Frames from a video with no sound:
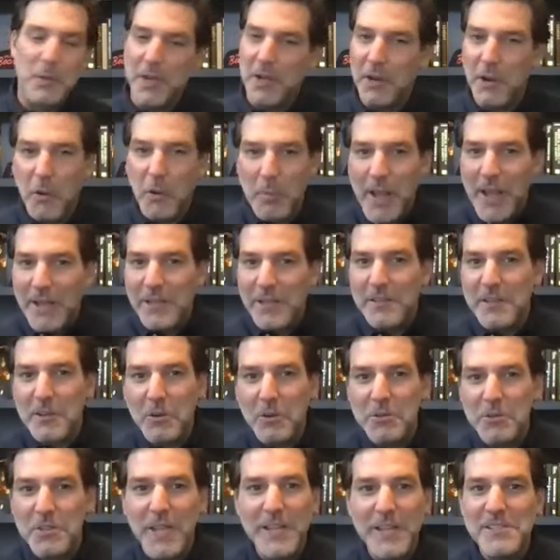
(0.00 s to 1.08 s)
go back to the
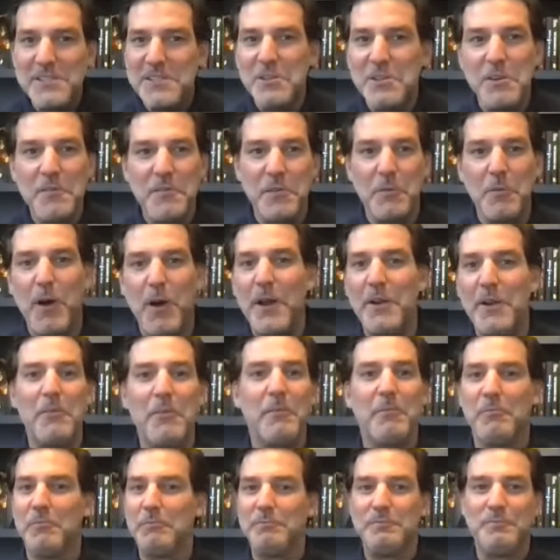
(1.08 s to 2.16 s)
old days too, if you want
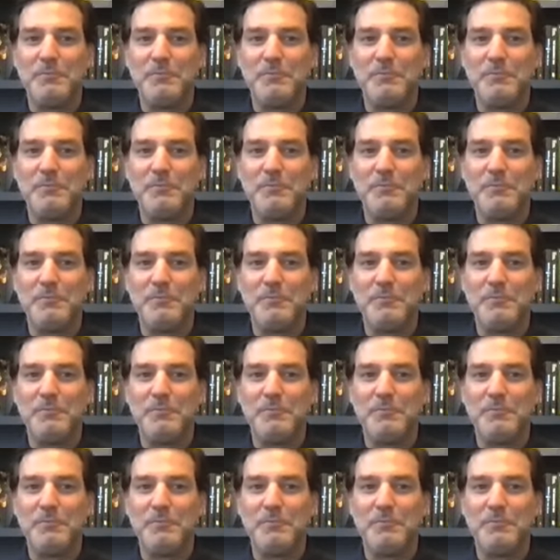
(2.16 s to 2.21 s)
to